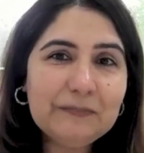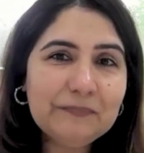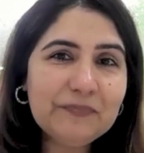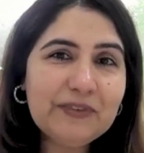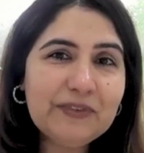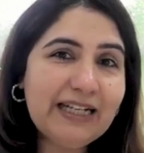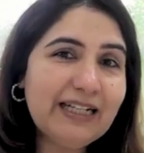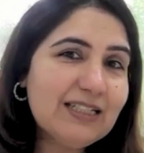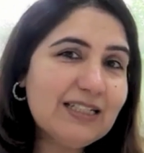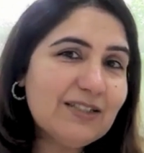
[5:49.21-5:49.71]

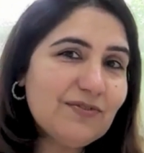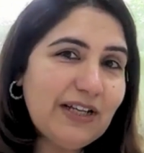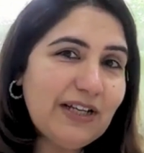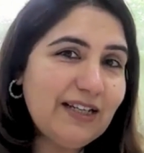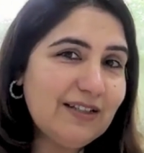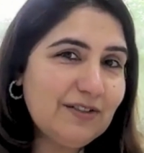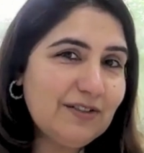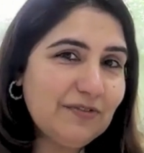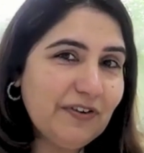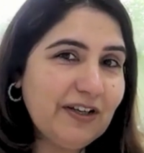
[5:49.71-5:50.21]
then it's
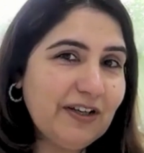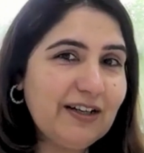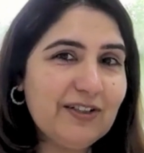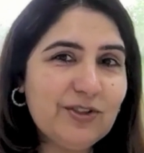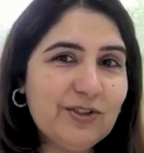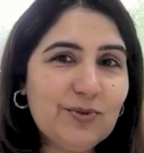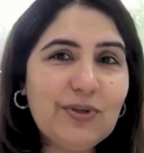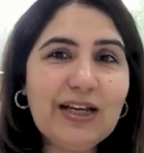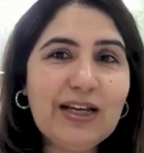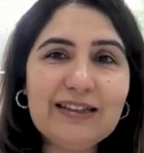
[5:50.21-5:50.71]
very
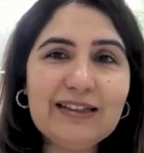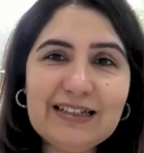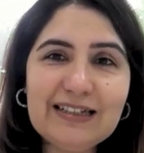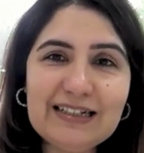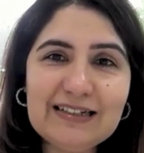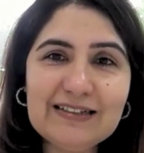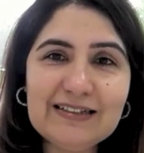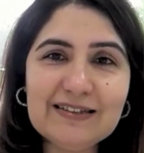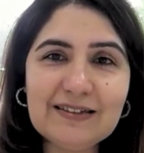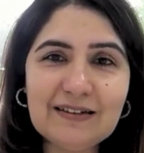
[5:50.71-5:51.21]
difficult to get
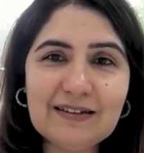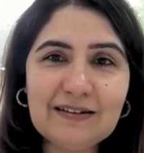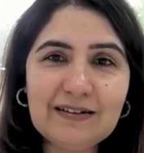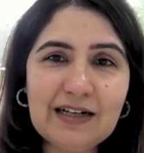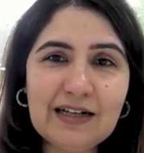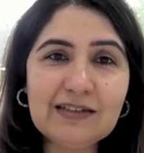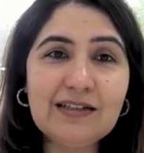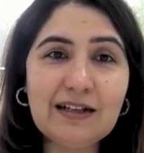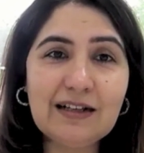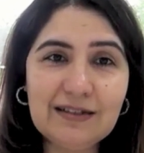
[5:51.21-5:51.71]
these
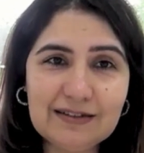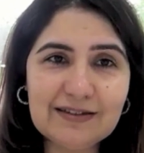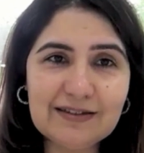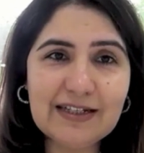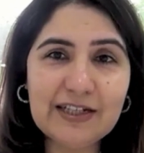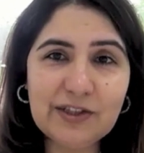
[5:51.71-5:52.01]
adults